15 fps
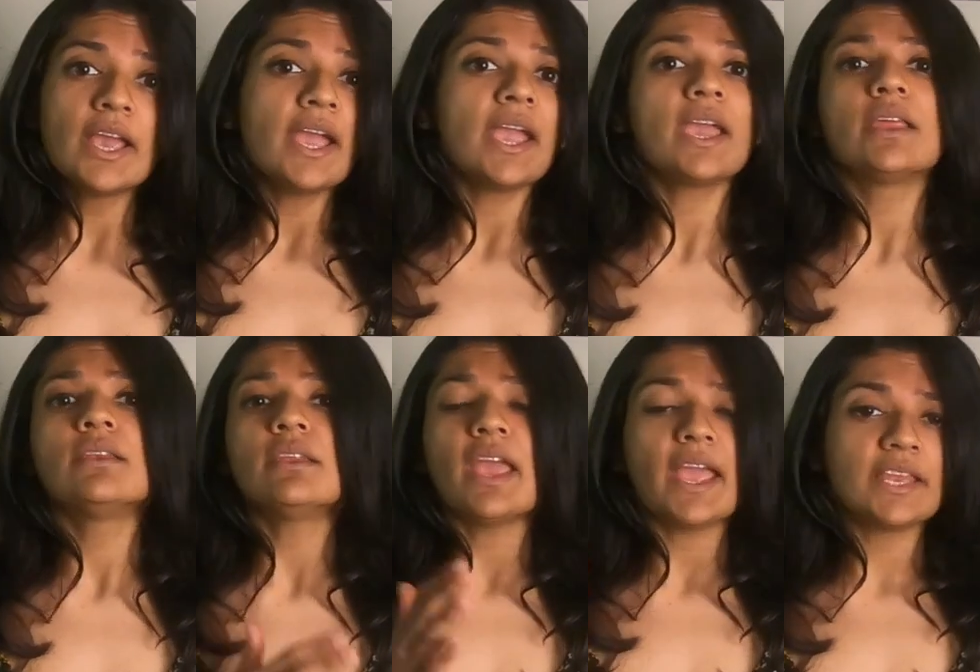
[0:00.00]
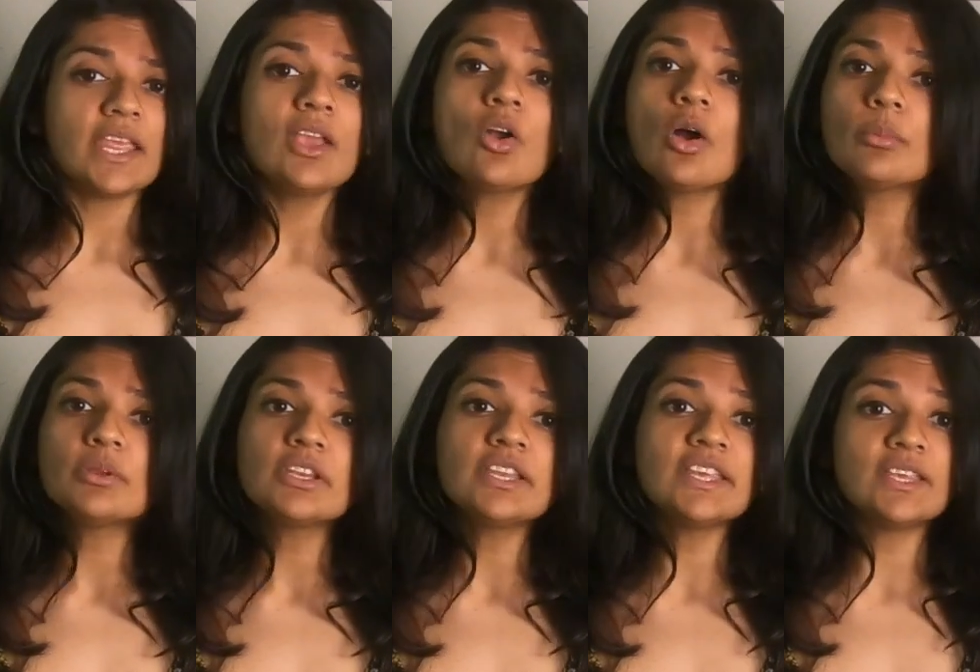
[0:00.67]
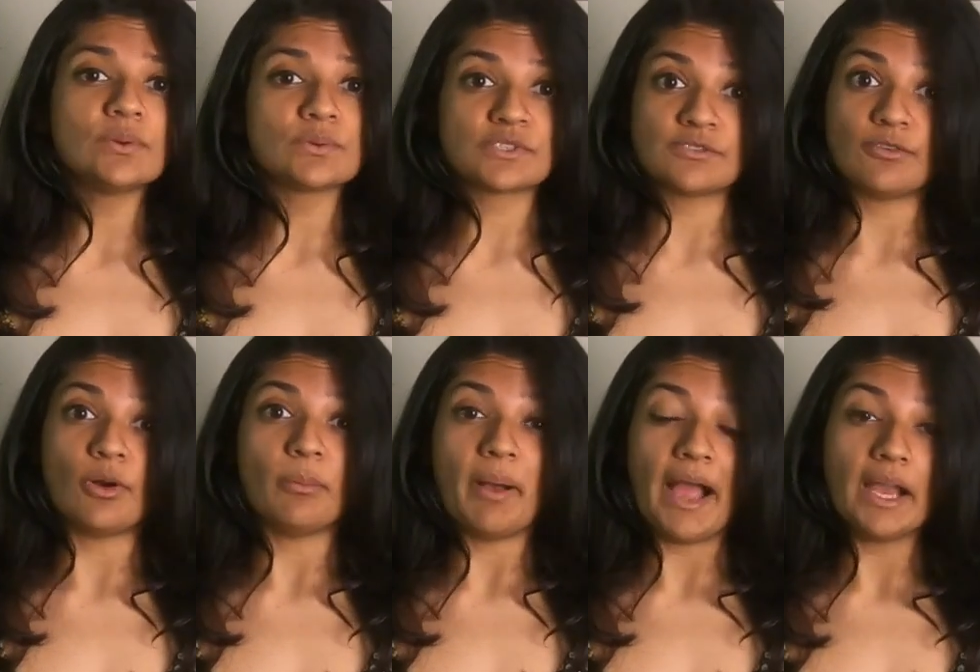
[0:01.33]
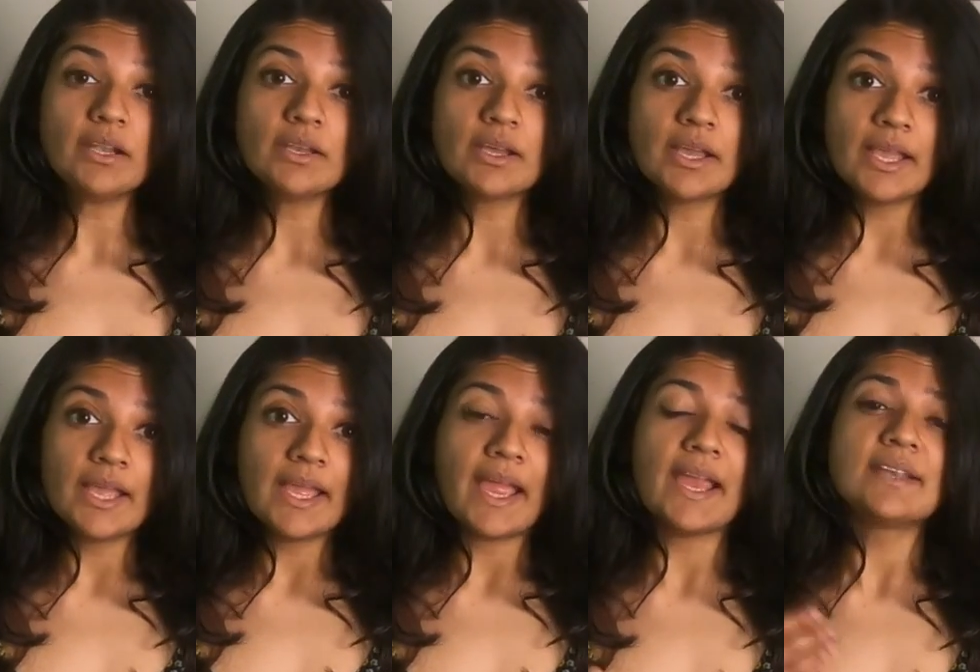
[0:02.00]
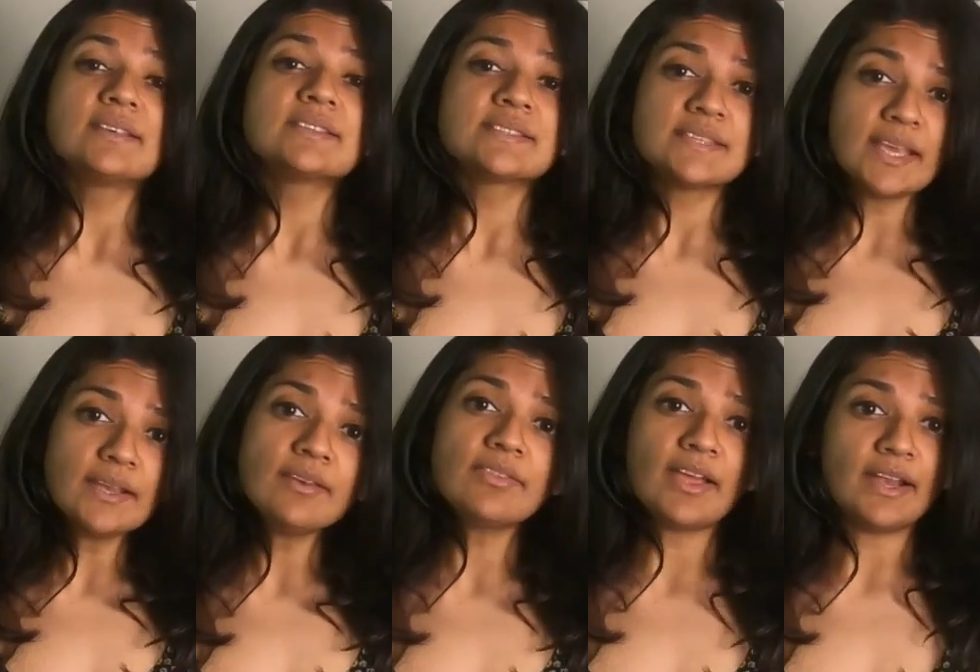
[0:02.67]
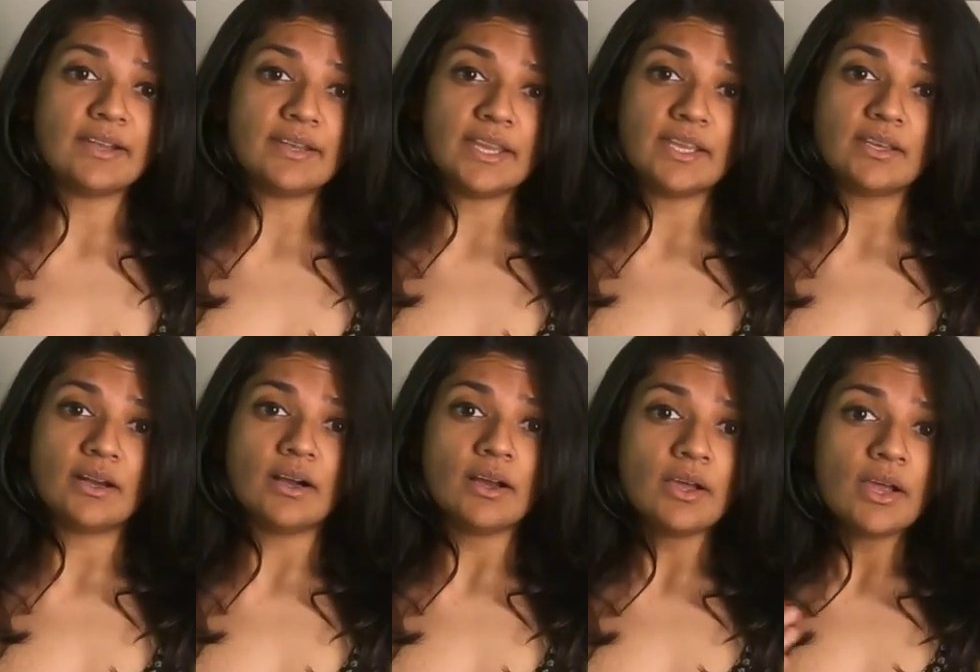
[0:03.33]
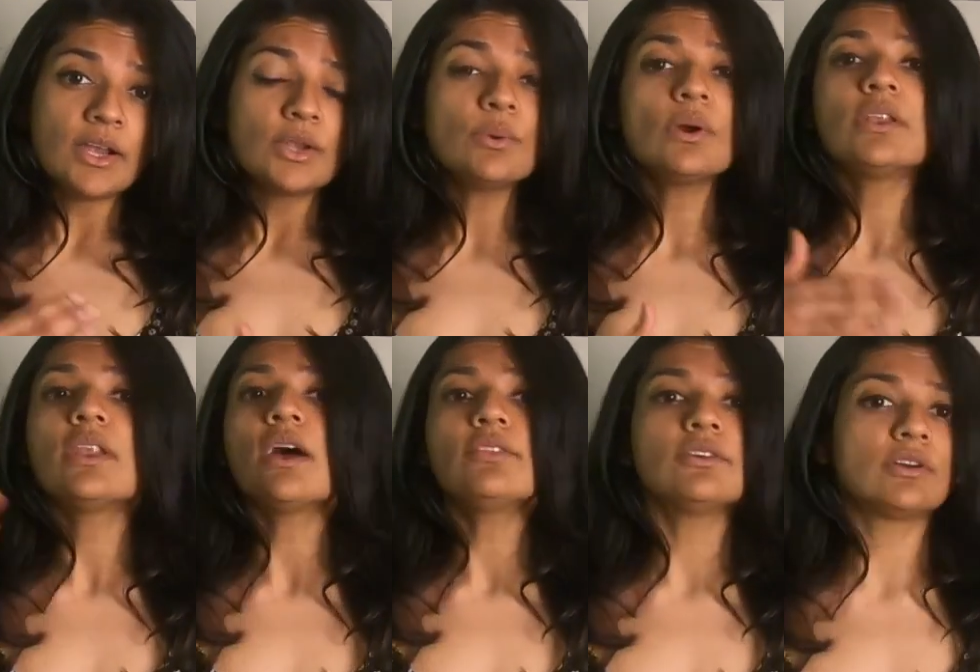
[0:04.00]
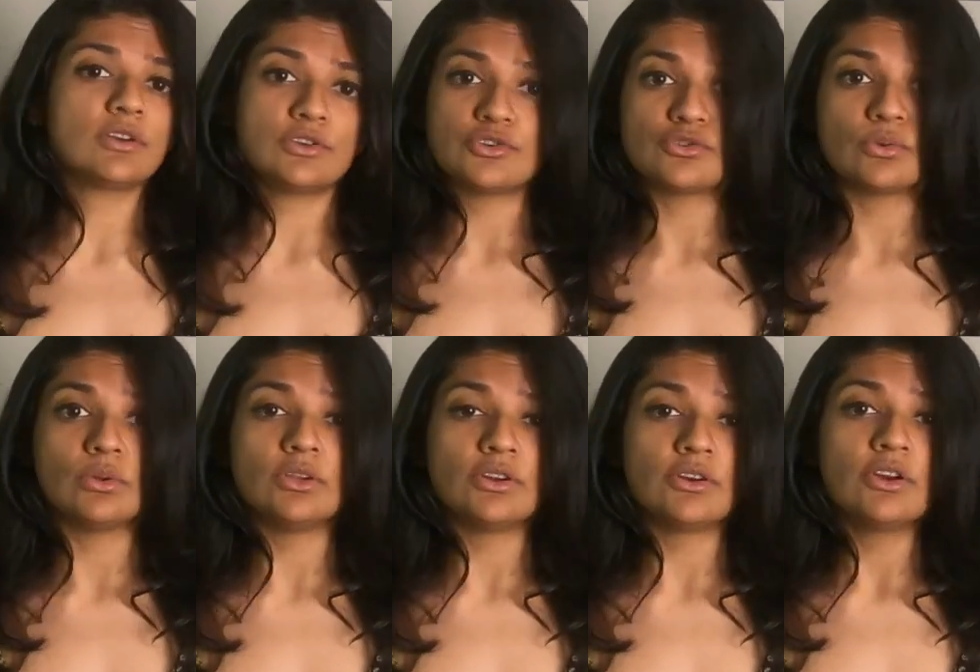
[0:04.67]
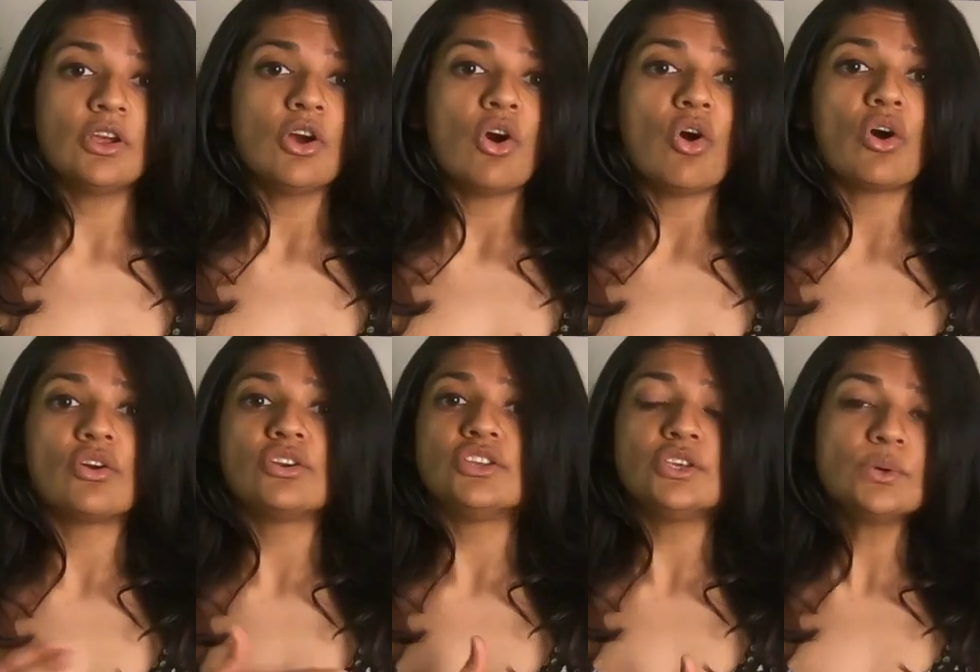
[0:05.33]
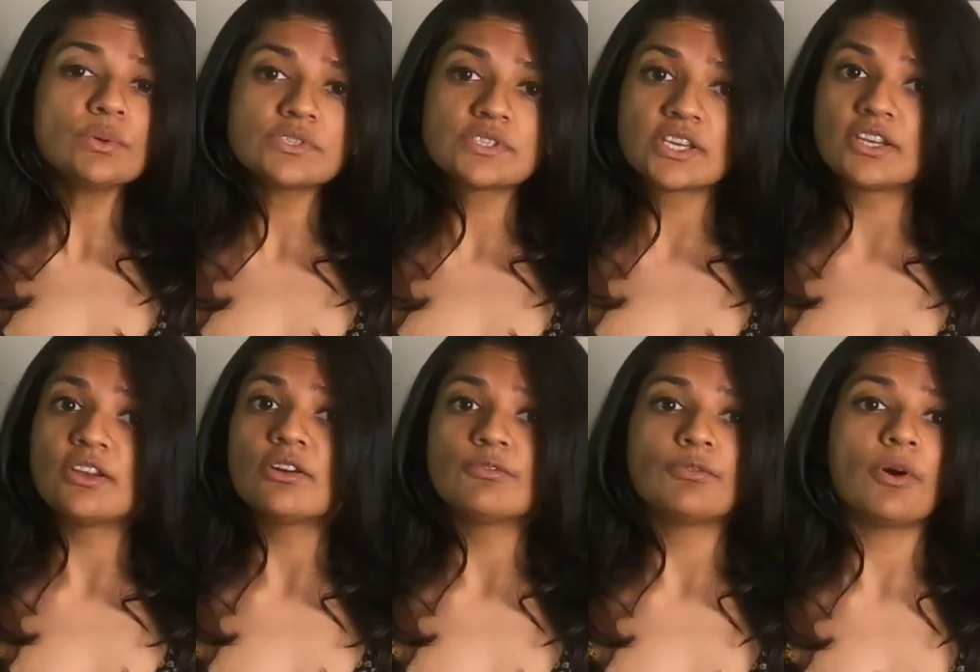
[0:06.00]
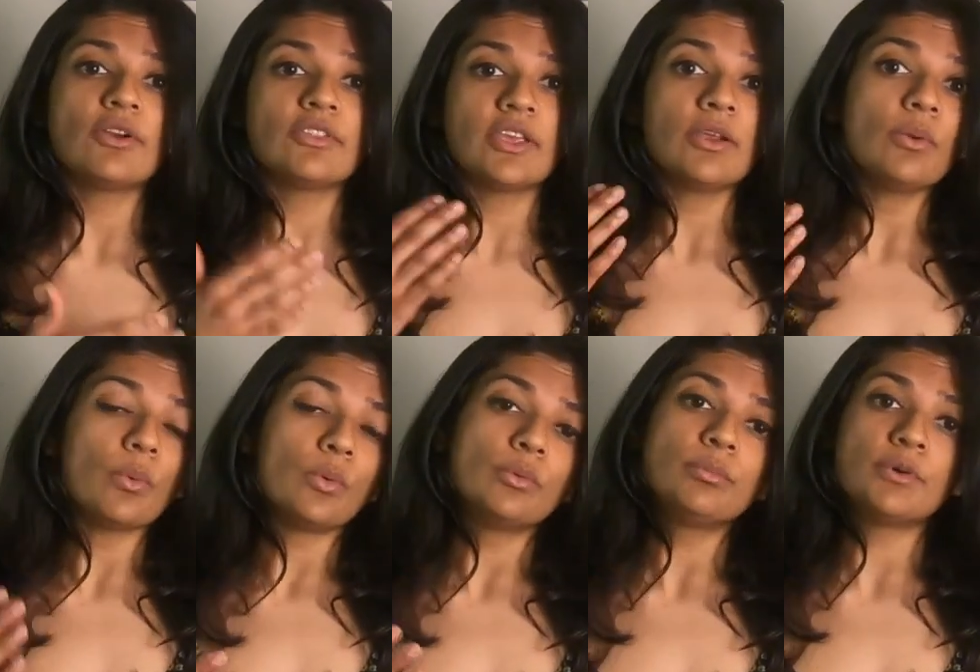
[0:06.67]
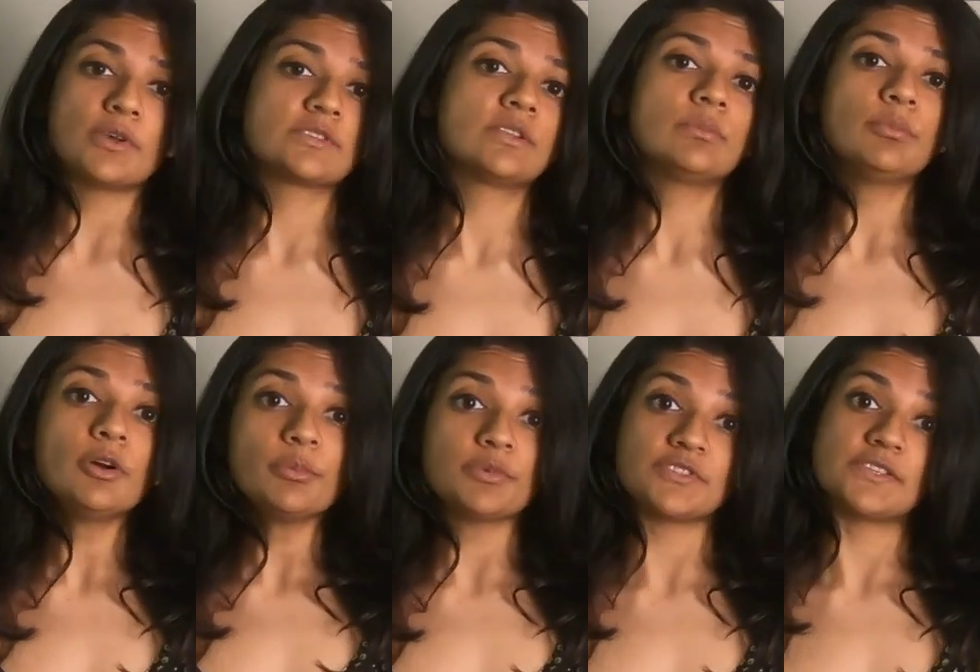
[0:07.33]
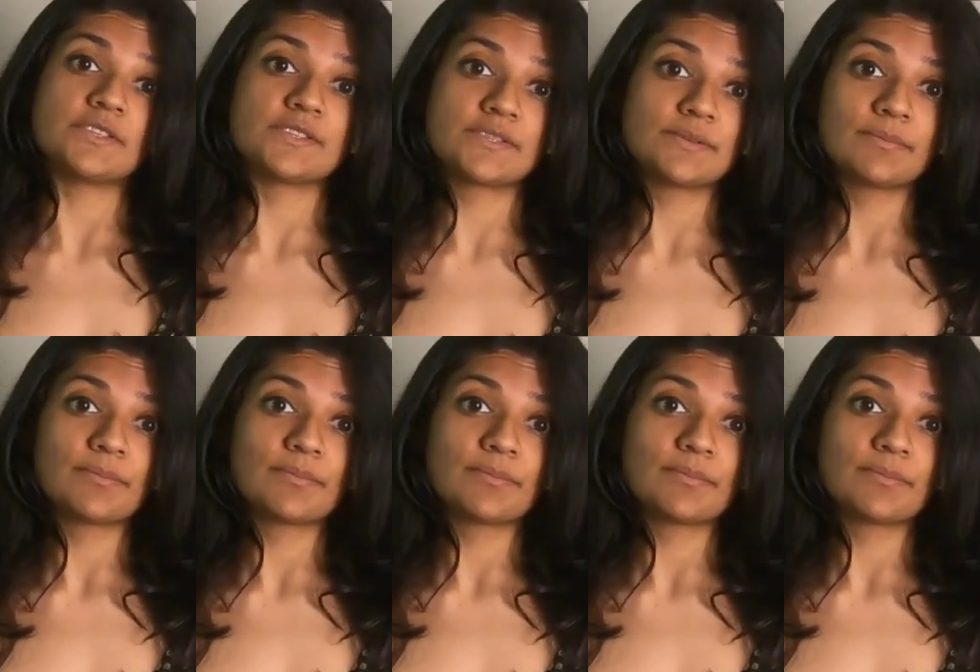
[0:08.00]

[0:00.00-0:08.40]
in any commonly used format and send that data to another controller or use it for their own personal purposes.